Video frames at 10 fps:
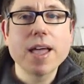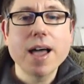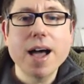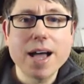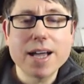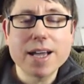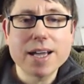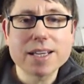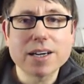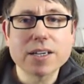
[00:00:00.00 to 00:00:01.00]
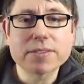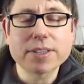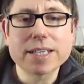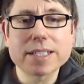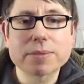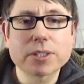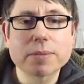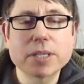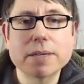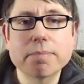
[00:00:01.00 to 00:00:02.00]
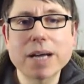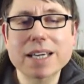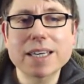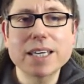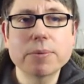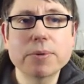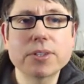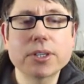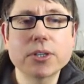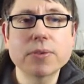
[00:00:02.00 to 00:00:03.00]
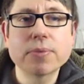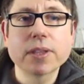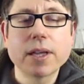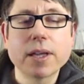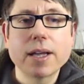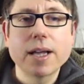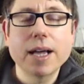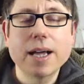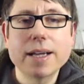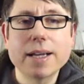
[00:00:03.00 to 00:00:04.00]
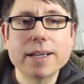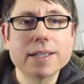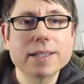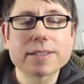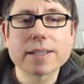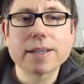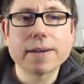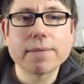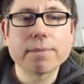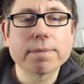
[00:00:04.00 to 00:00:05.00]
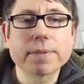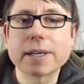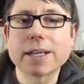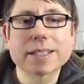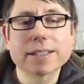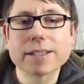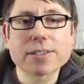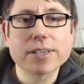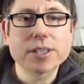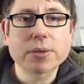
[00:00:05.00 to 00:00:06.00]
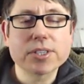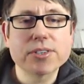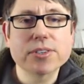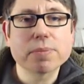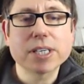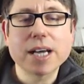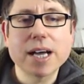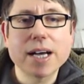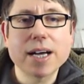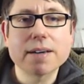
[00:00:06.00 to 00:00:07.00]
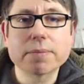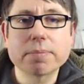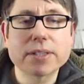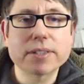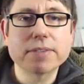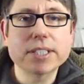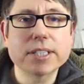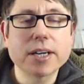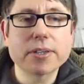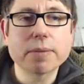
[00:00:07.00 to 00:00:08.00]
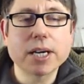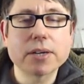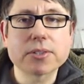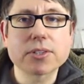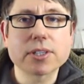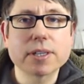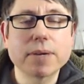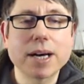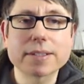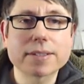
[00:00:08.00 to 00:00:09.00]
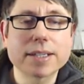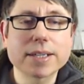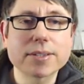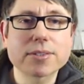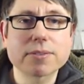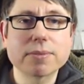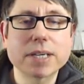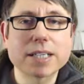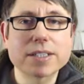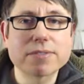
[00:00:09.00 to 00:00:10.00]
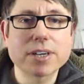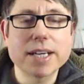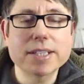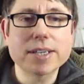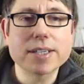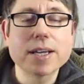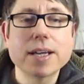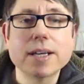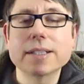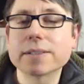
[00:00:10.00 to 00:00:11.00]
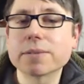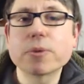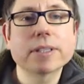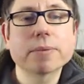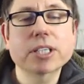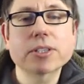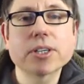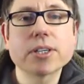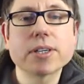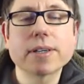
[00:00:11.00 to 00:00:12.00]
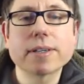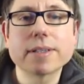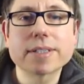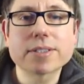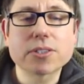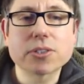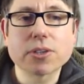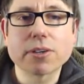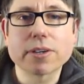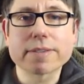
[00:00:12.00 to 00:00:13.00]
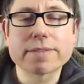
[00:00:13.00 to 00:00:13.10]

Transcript: And after that I'm going to be back here with you, and I can answer any questions you may have about the video and about other things melody related. And then we're going to listen to a lot of